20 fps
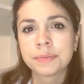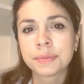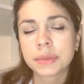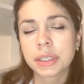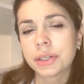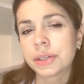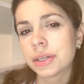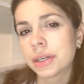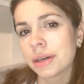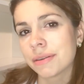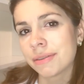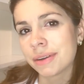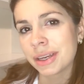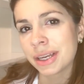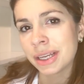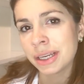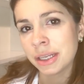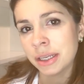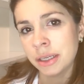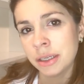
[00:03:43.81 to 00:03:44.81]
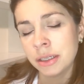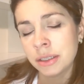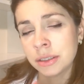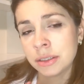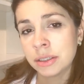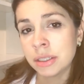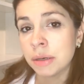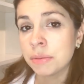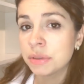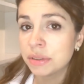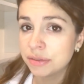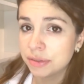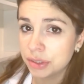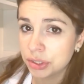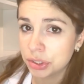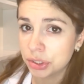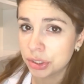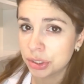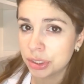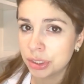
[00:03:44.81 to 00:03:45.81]
Are you having any double
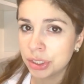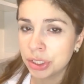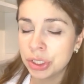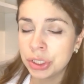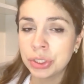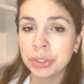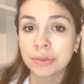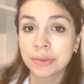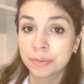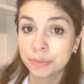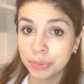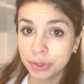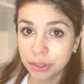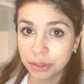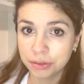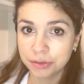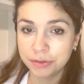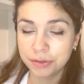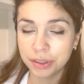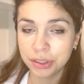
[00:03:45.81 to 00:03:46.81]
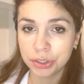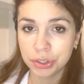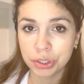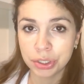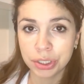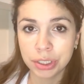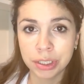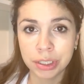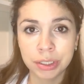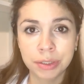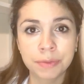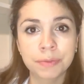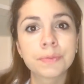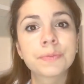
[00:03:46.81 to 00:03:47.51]
vision or blurred vision?